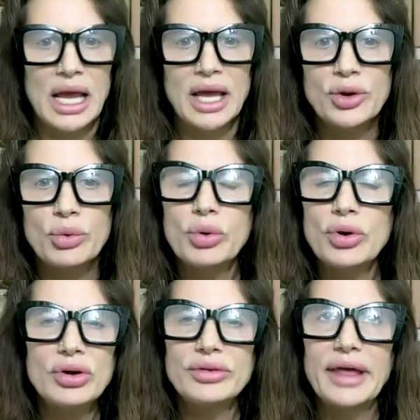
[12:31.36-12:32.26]
in a
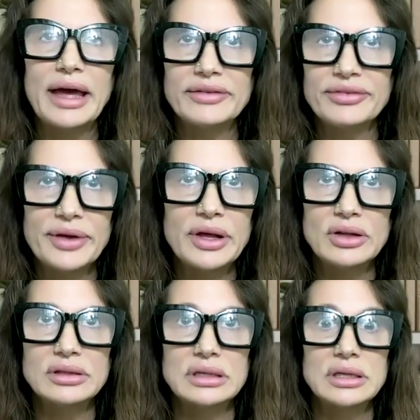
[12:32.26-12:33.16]
world that
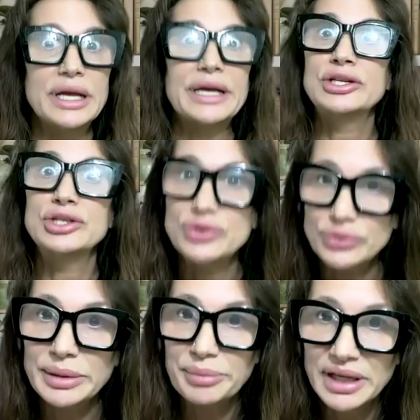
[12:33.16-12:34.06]
felt
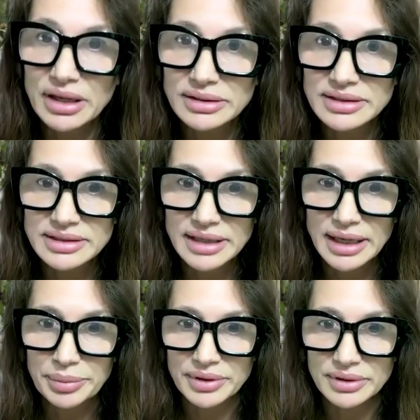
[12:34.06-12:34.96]
extremely
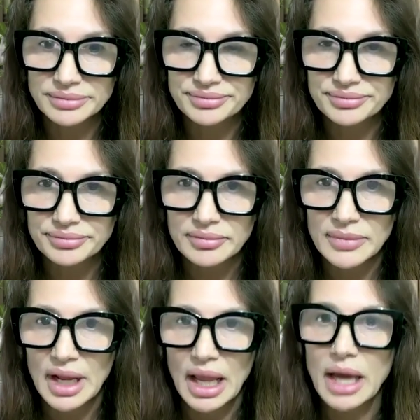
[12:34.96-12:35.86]
unstable
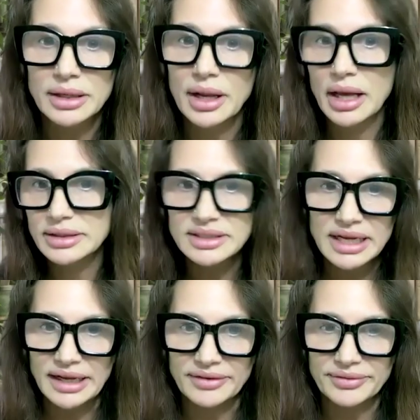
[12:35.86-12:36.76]
and not
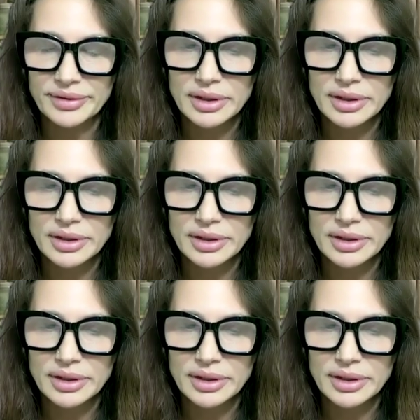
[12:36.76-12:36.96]
safe.